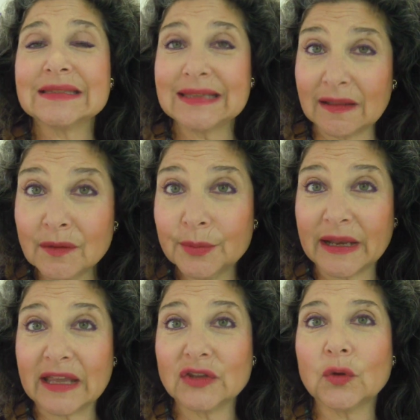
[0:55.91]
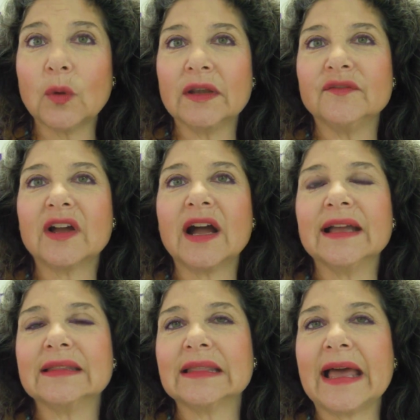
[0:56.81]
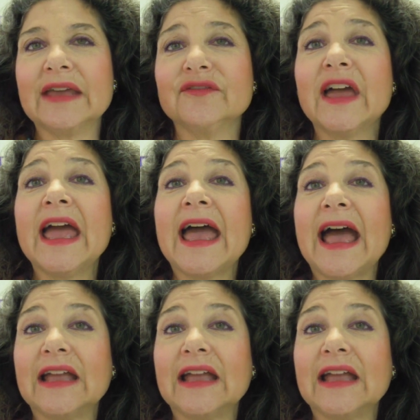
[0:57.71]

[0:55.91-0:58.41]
celebrate your one of a kind life